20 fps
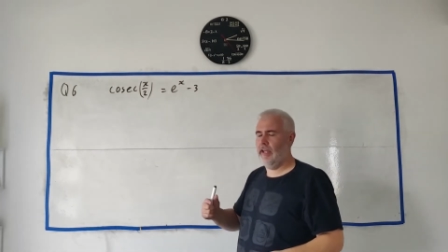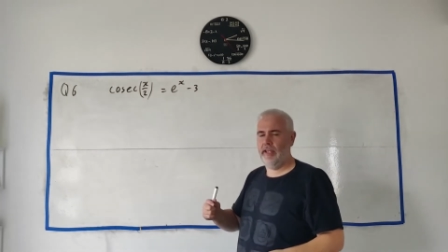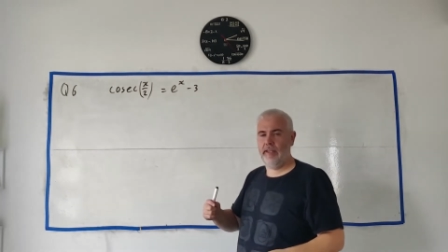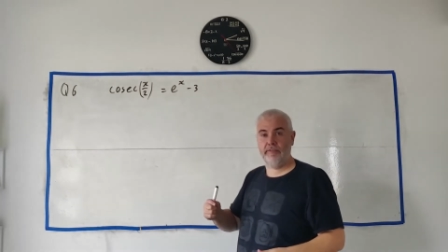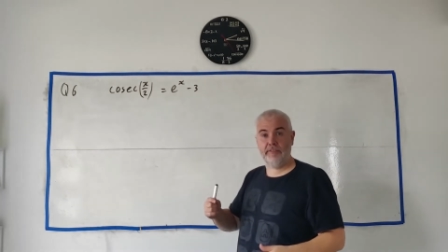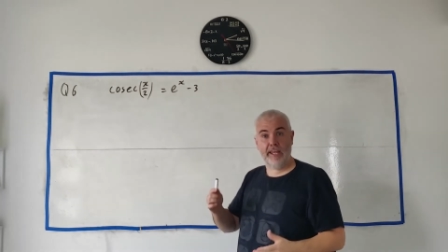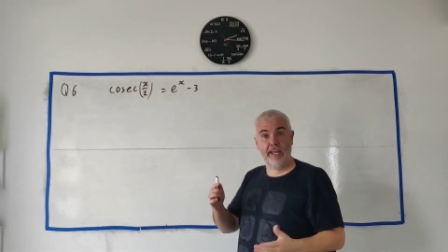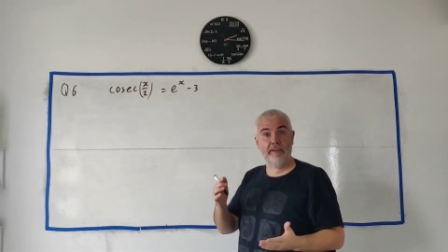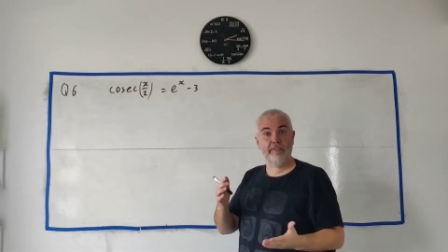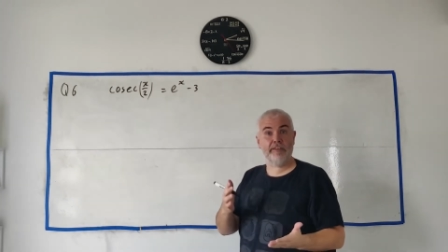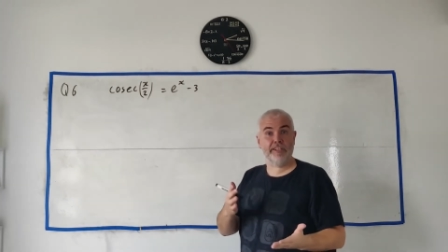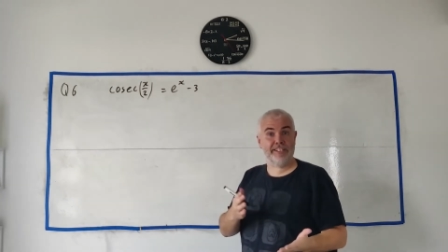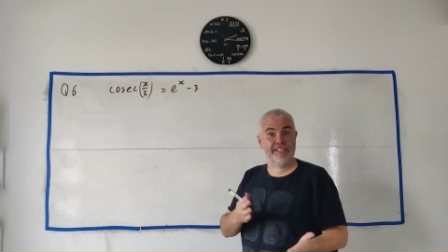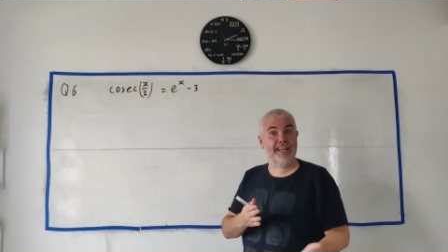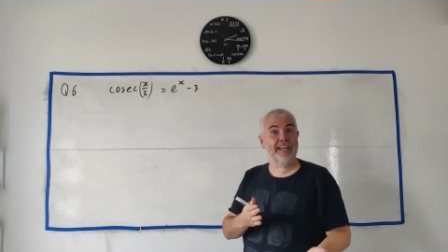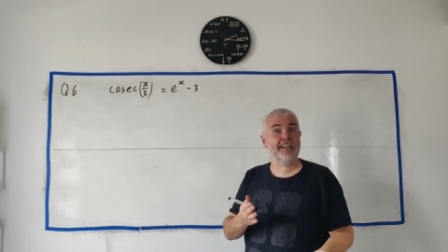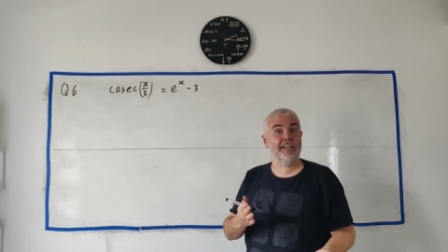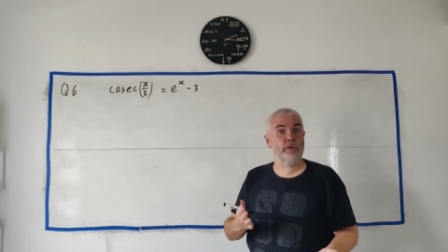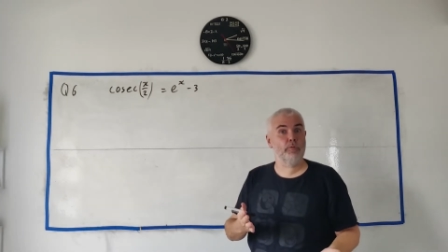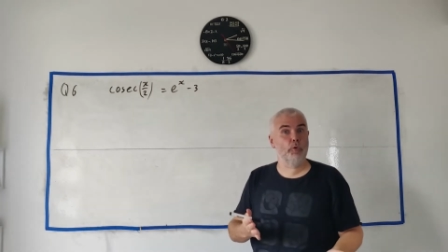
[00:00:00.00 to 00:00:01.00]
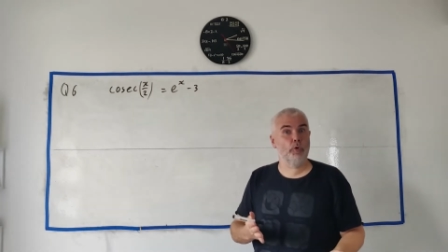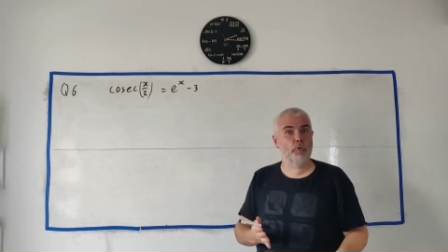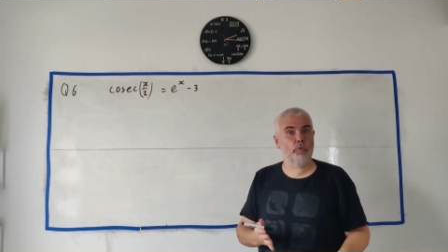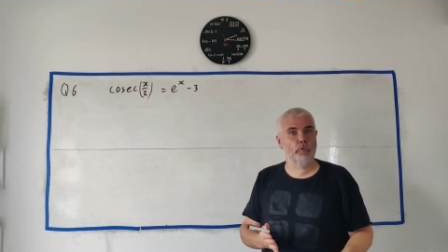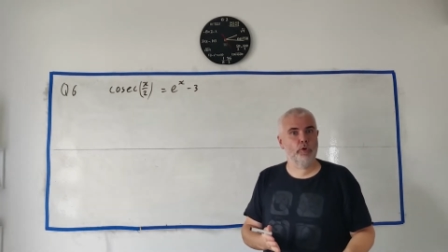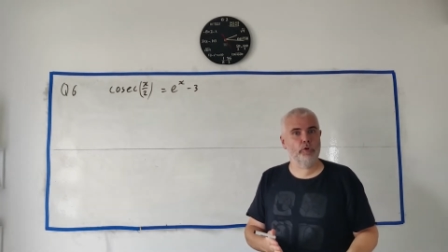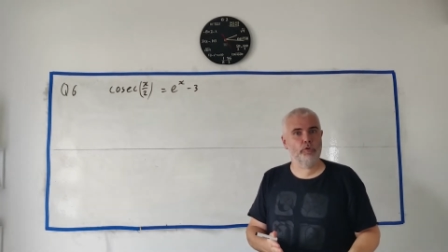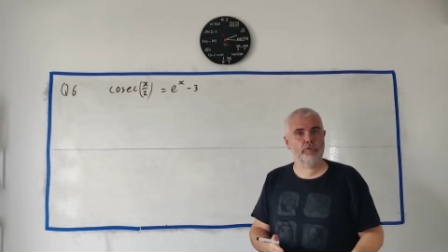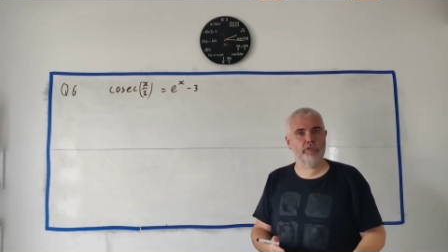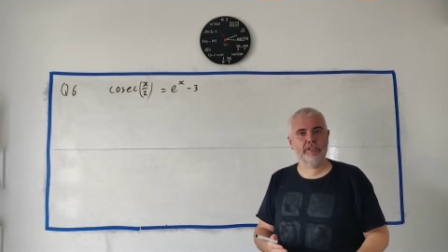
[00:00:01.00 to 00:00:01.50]
if they have exactly one
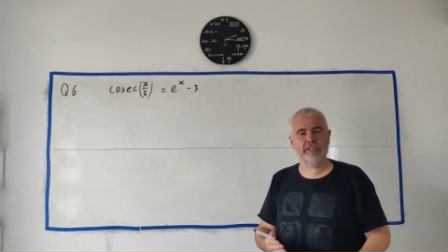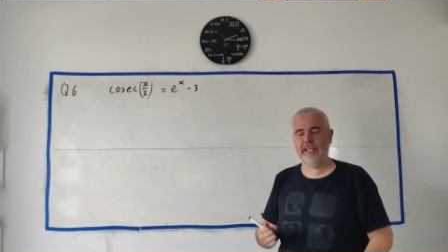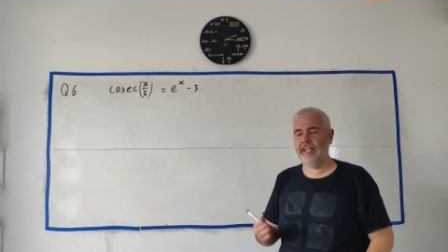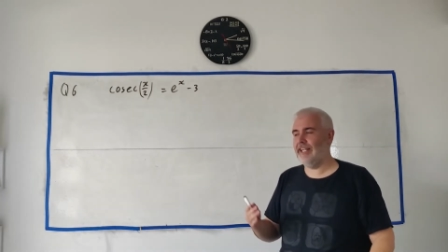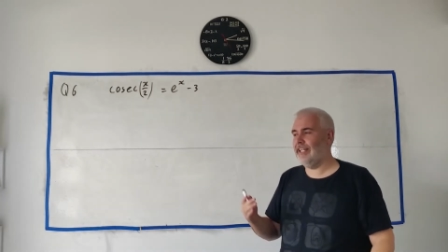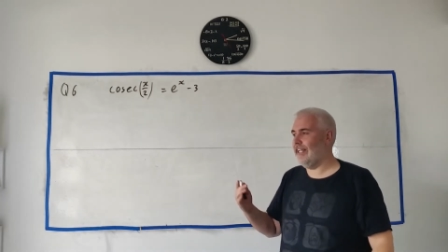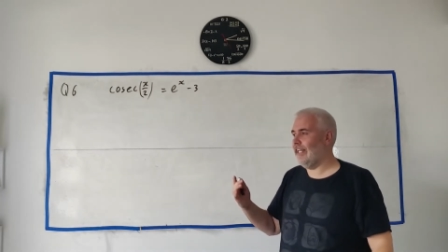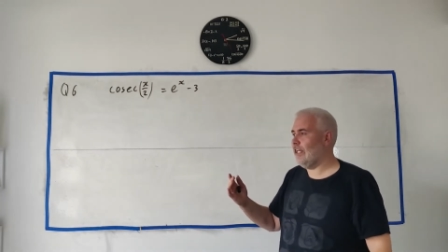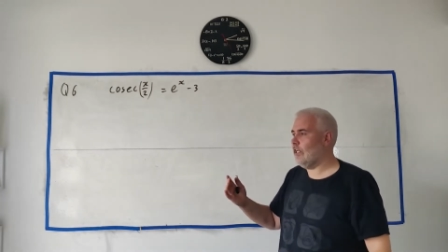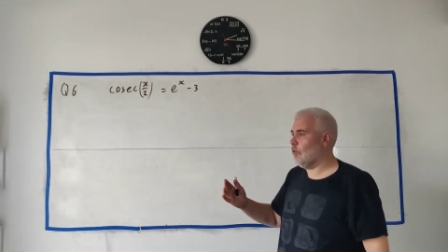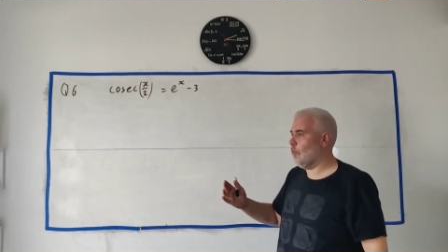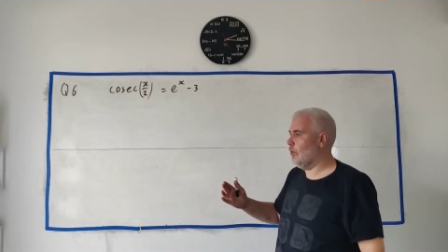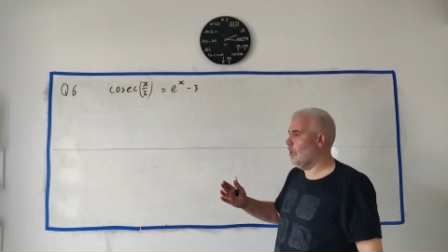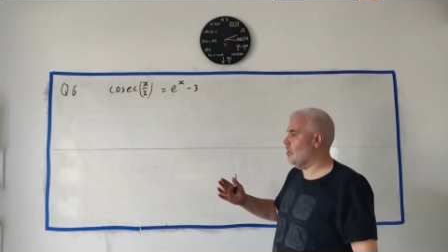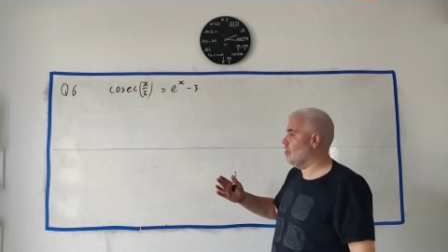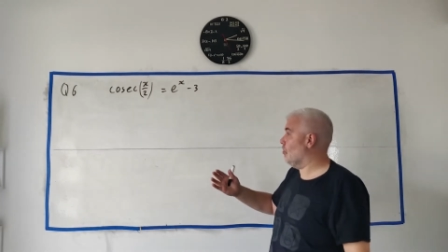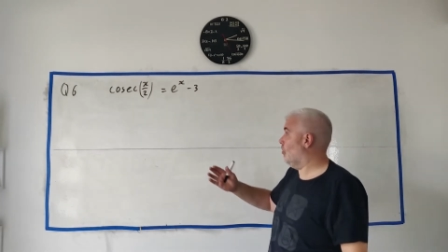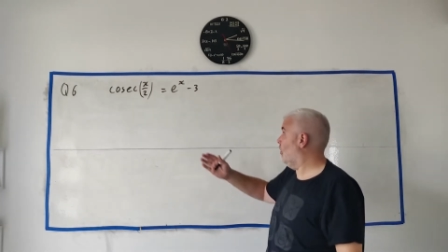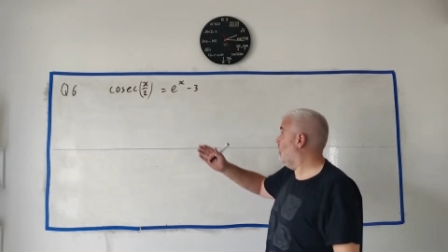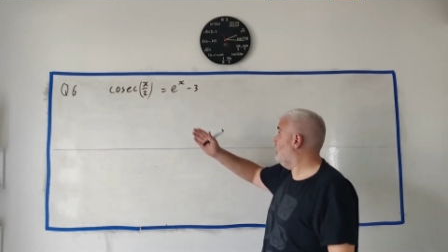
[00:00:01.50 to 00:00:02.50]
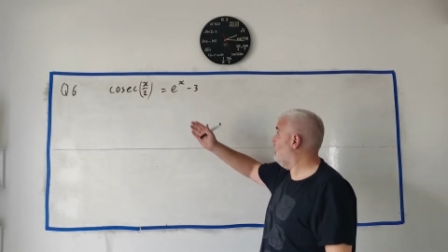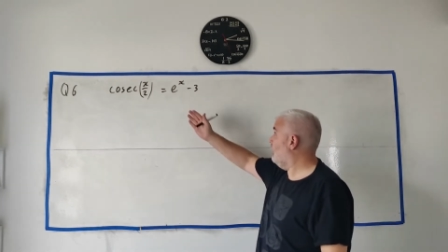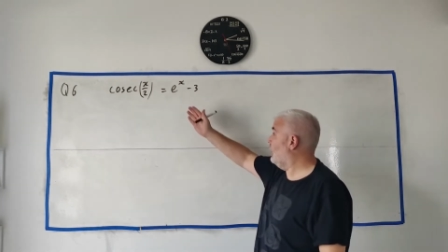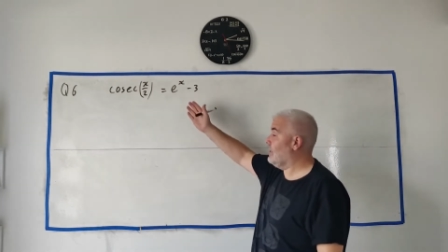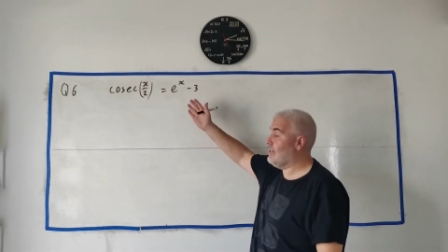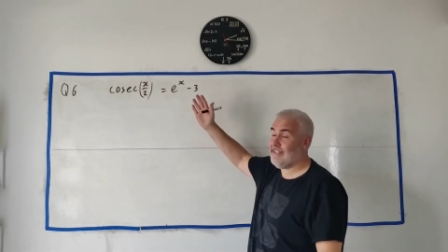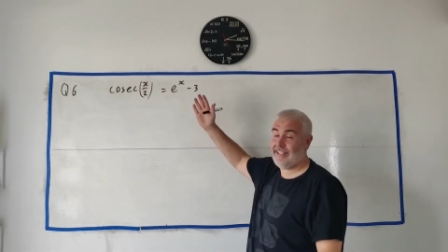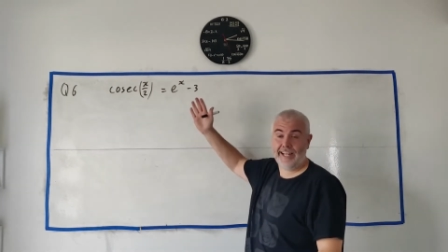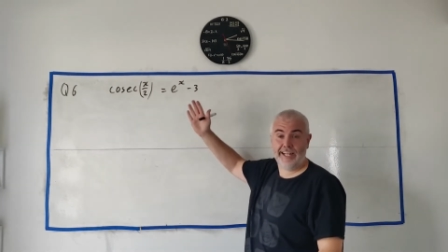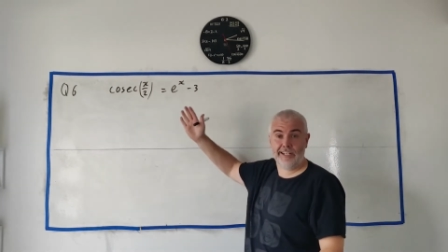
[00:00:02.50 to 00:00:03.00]
root, they'll equal each other
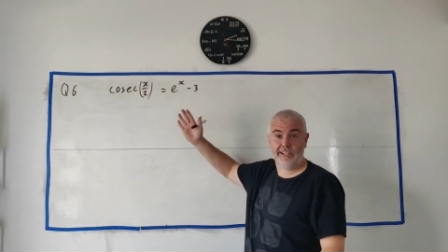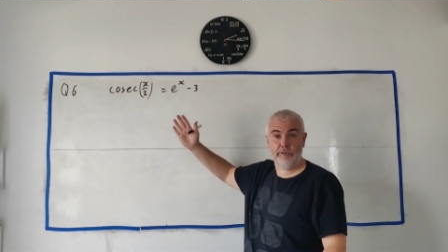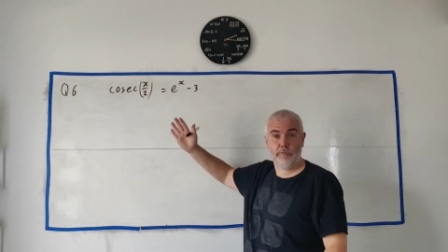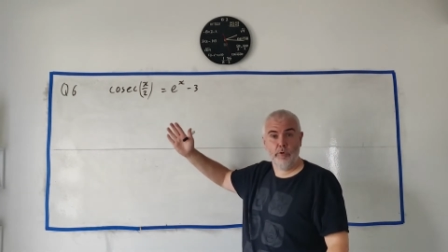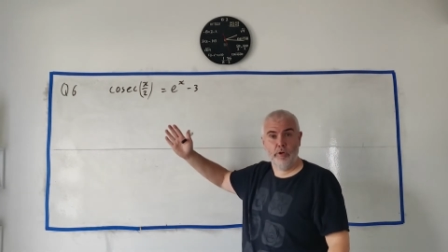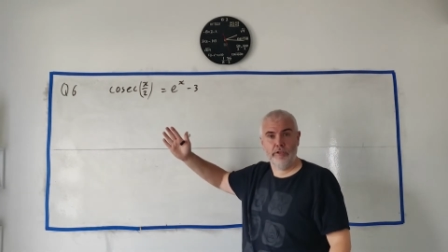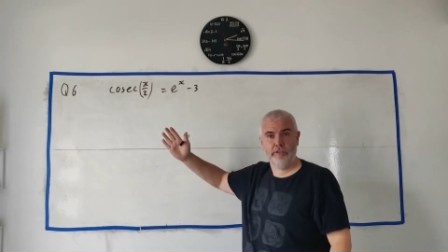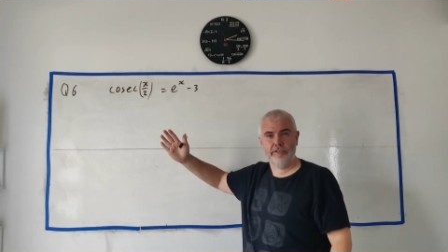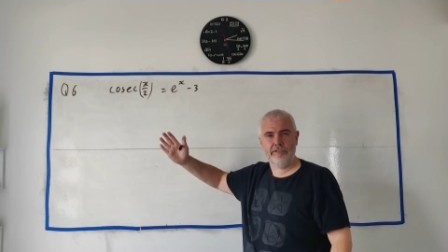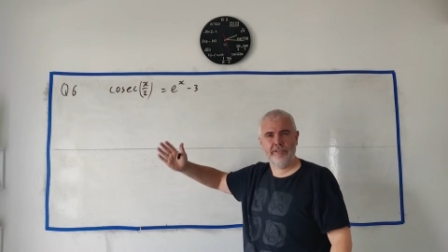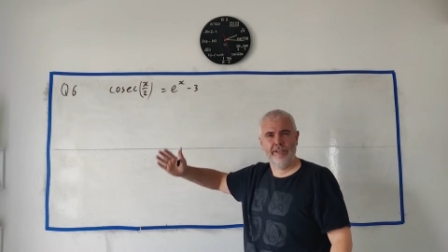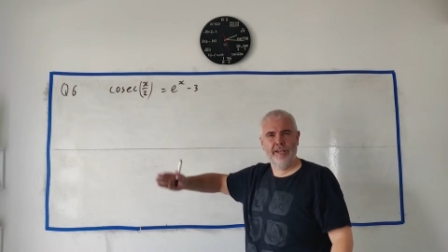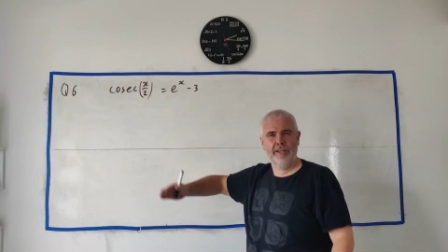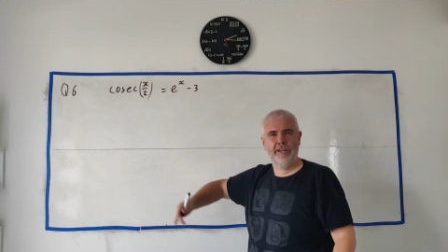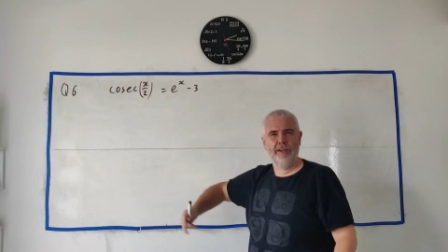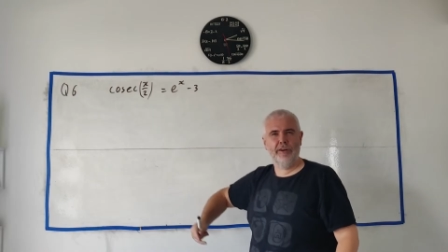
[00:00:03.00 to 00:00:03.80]
exactly once.